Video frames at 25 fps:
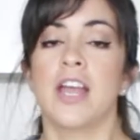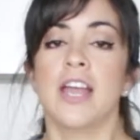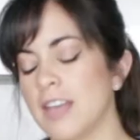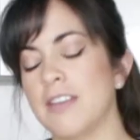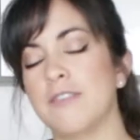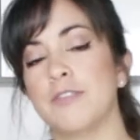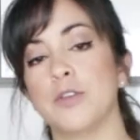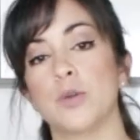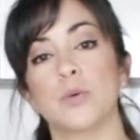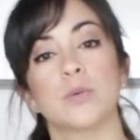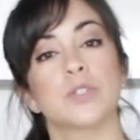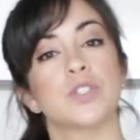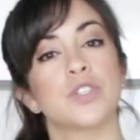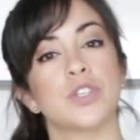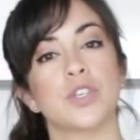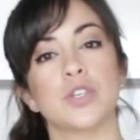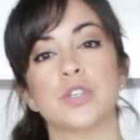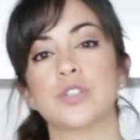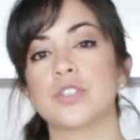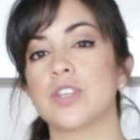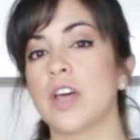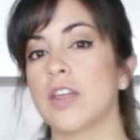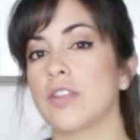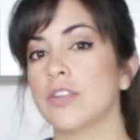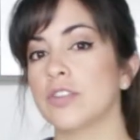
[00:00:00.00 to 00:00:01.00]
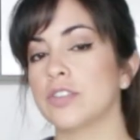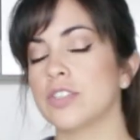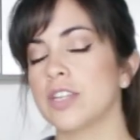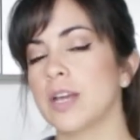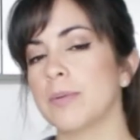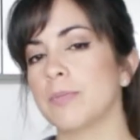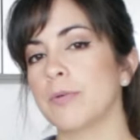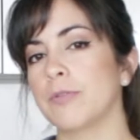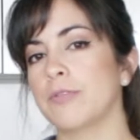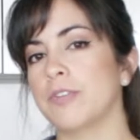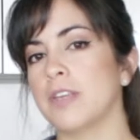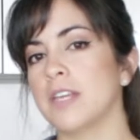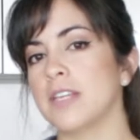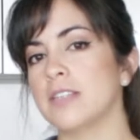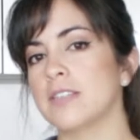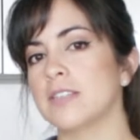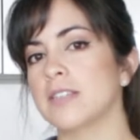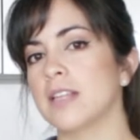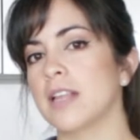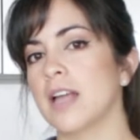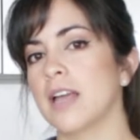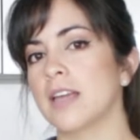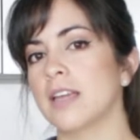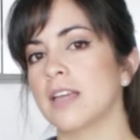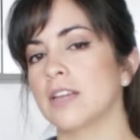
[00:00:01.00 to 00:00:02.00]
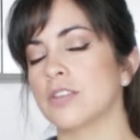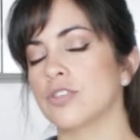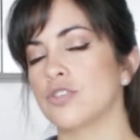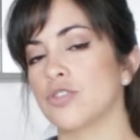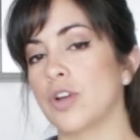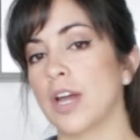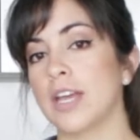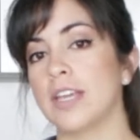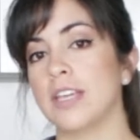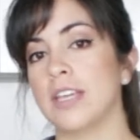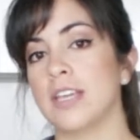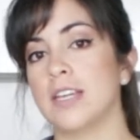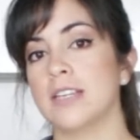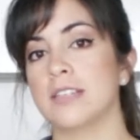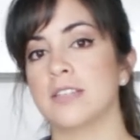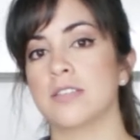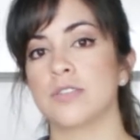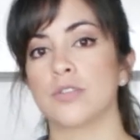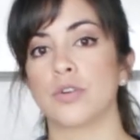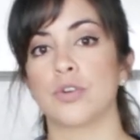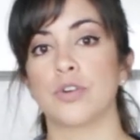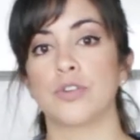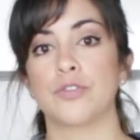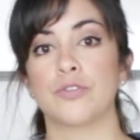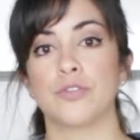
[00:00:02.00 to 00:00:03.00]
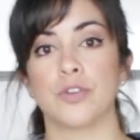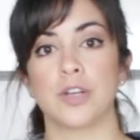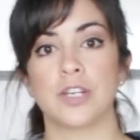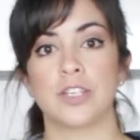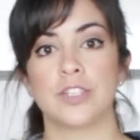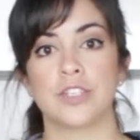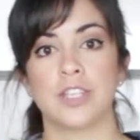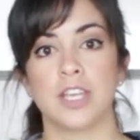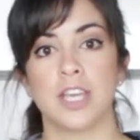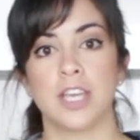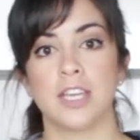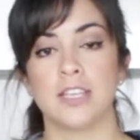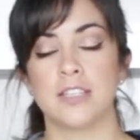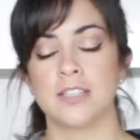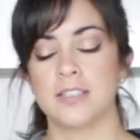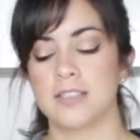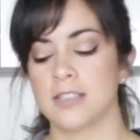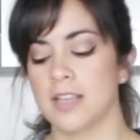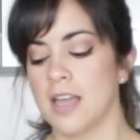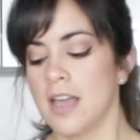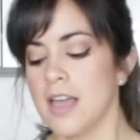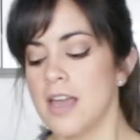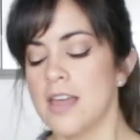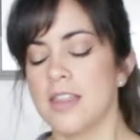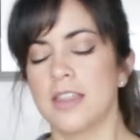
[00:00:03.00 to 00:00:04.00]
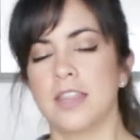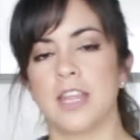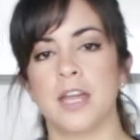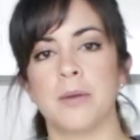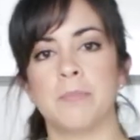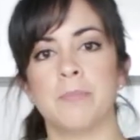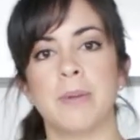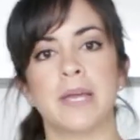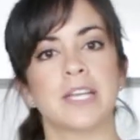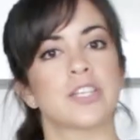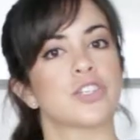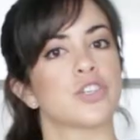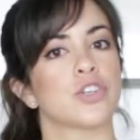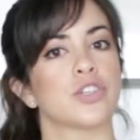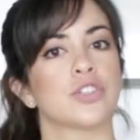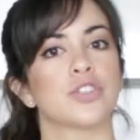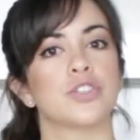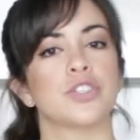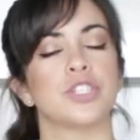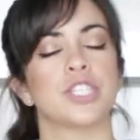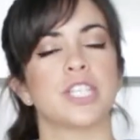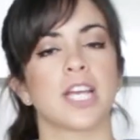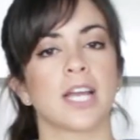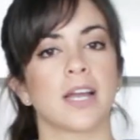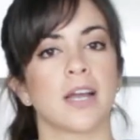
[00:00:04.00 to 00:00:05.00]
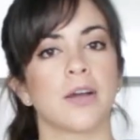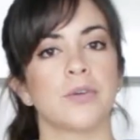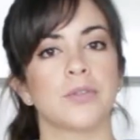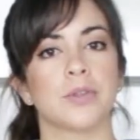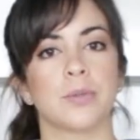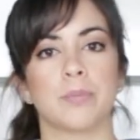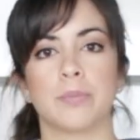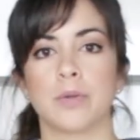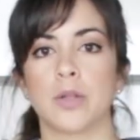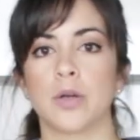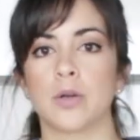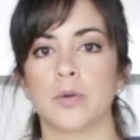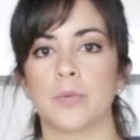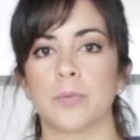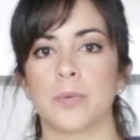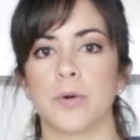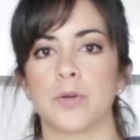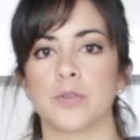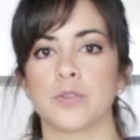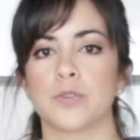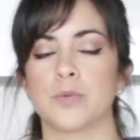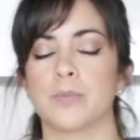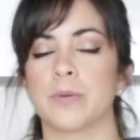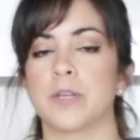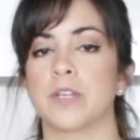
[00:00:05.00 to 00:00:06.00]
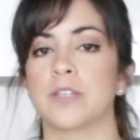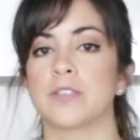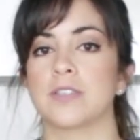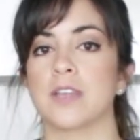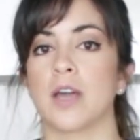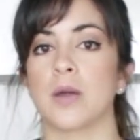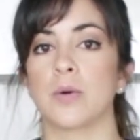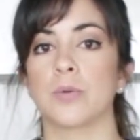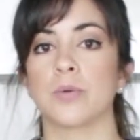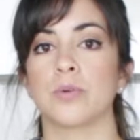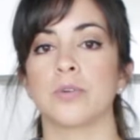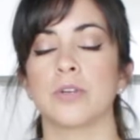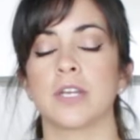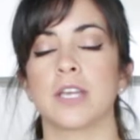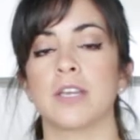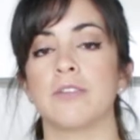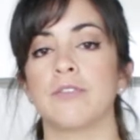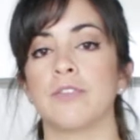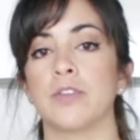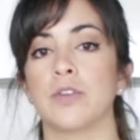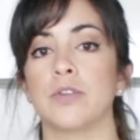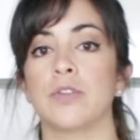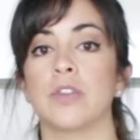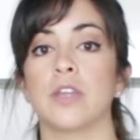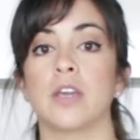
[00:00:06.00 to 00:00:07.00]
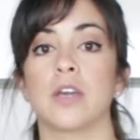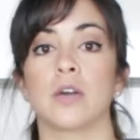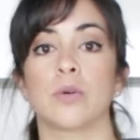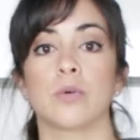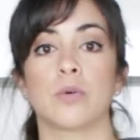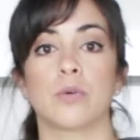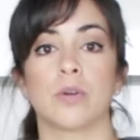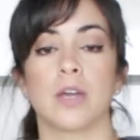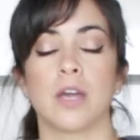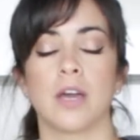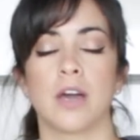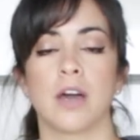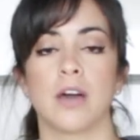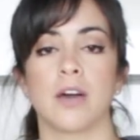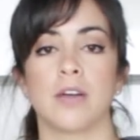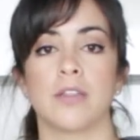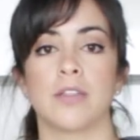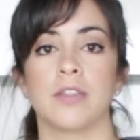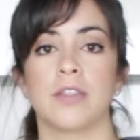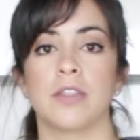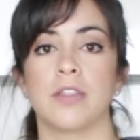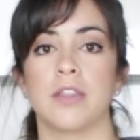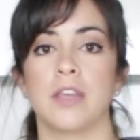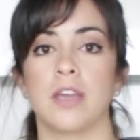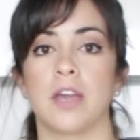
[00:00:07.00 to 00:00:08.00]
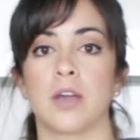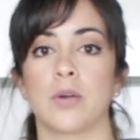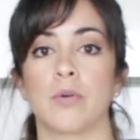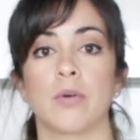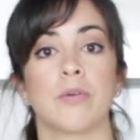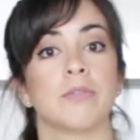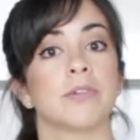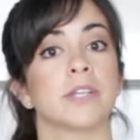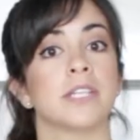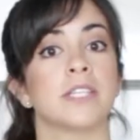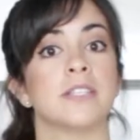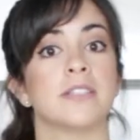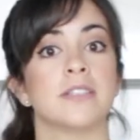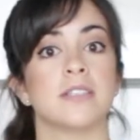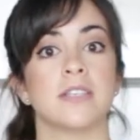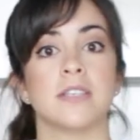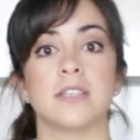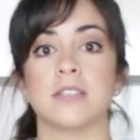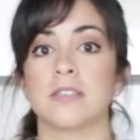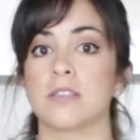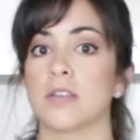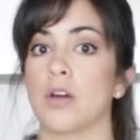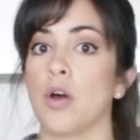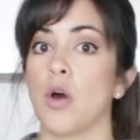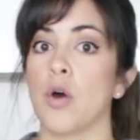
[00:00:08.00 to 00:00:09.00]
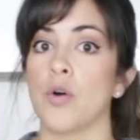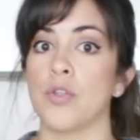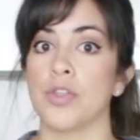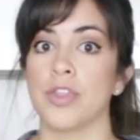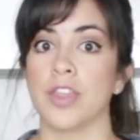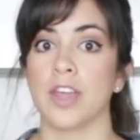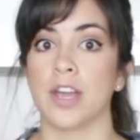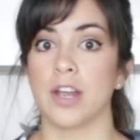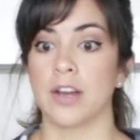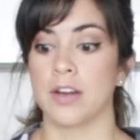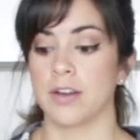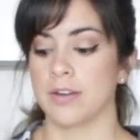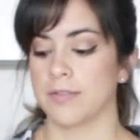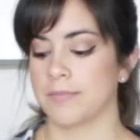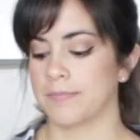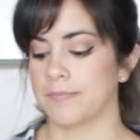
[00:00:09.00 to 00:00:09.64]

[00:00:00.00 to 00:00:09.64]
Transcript: If you want to use other type of yeast like dry yeast or fresh yeast, then make sure to check out the blog post because I will give you the equivalencies on there.